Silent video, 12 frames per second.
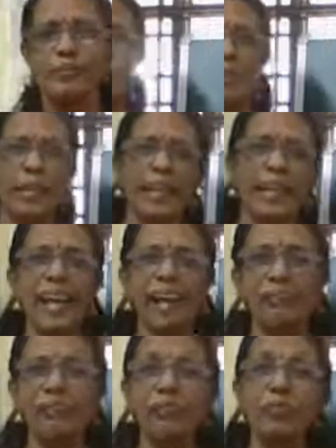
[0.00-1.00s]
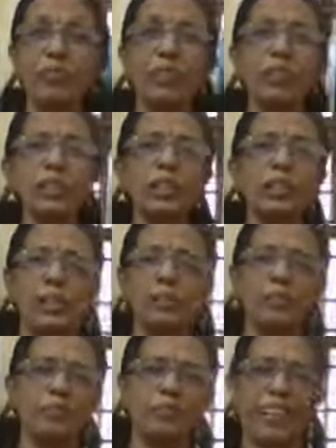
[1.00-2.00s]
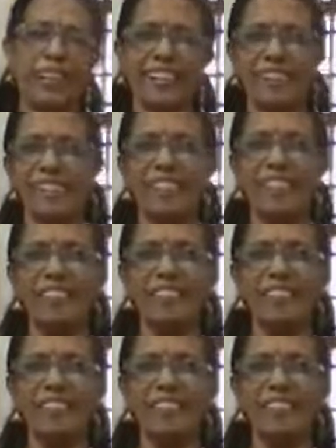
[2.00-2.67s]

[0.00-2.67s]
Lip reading: We can have the fourth type of reaction.